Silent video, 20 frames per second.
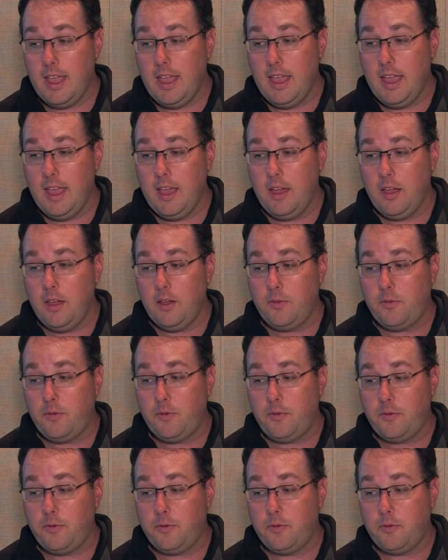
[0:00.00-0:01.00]

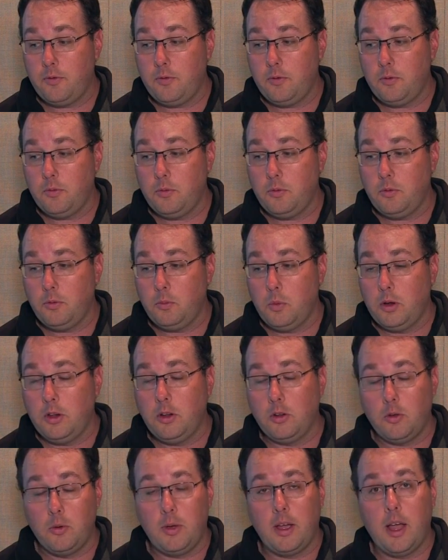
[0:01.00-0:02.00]
If when
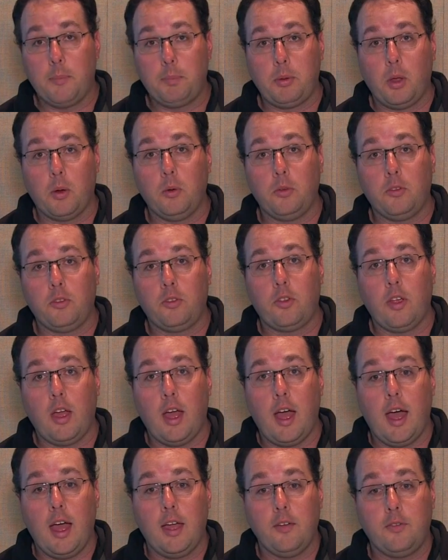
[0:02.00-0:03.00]
you're doing uploads,
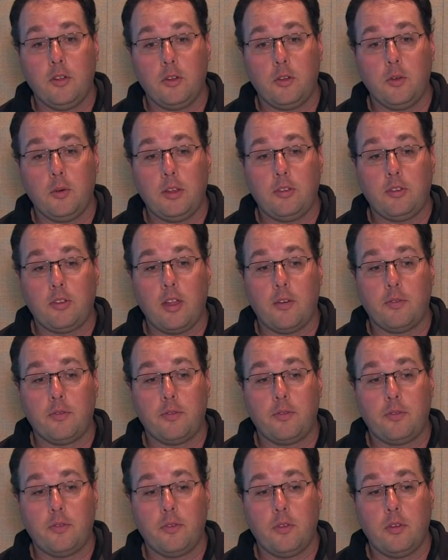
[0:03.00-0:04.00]
if you're doing
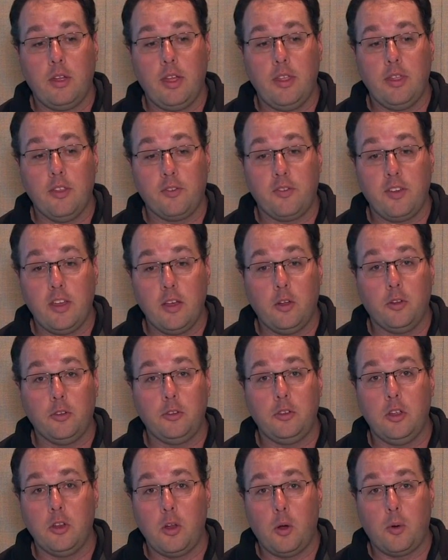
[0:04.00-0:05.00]
stuff in the
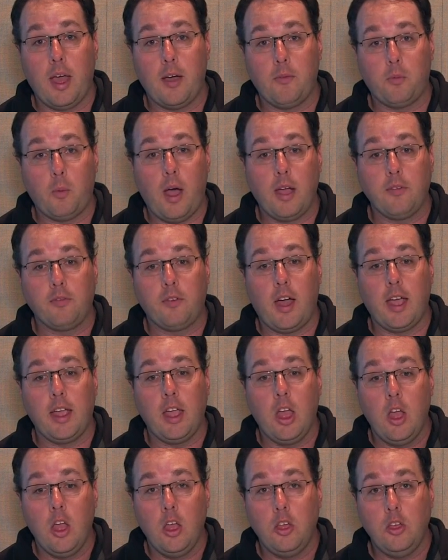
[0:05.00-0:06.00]
field, you don't have Wi-Fi,
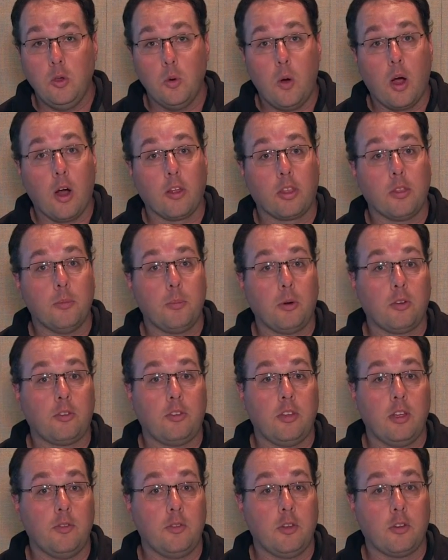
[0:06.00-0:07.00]
you are at the
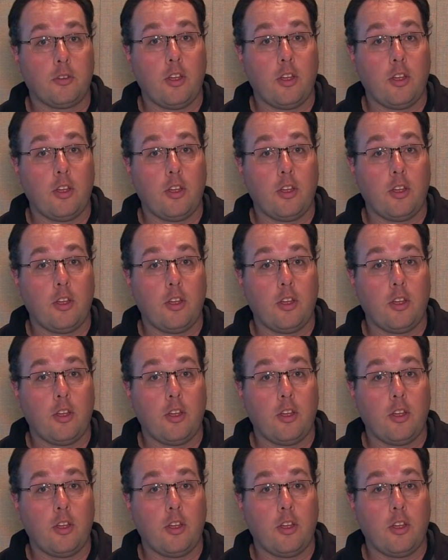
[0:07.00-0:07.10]
mercy of your